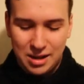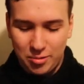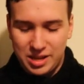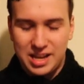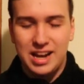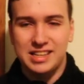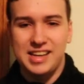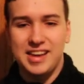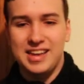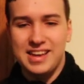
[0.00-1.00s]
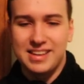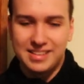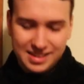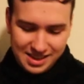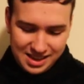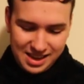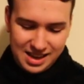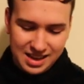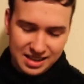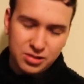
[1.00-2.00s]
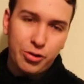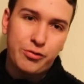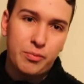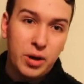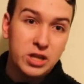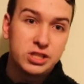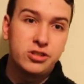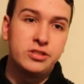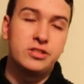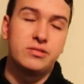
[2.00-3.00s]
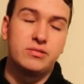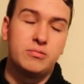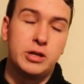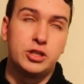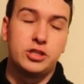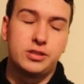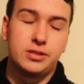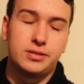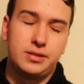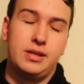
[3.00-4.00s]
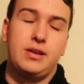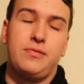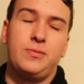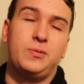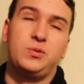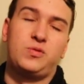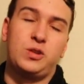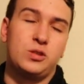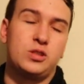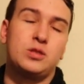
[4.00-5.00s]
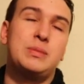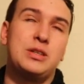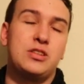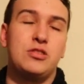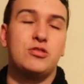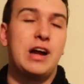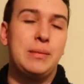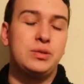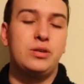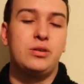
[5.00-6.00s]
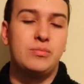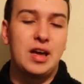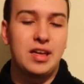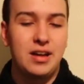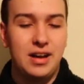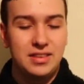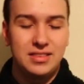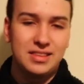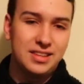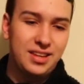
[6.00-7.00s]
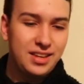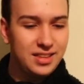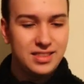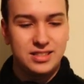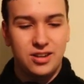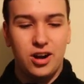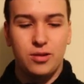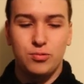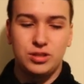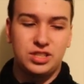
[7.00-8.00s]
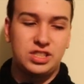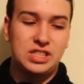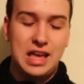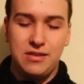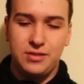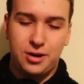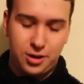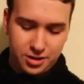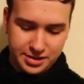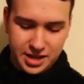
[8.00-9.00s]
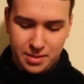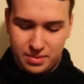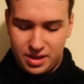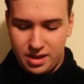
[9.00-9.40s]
We got a tanky. It's only for monsters, which, if it was for spells and traps, oh my god, this card would save the archetype